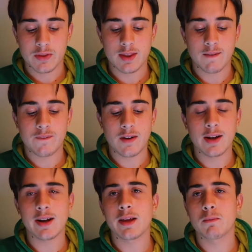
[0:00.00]
Now
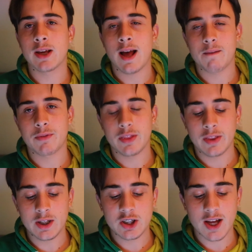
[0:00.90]
finally we have
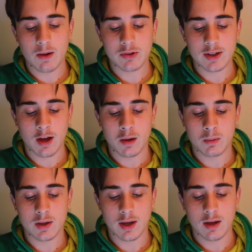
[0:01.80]
the Chelsea
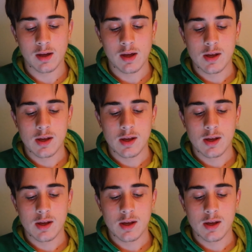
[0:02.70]
home kit.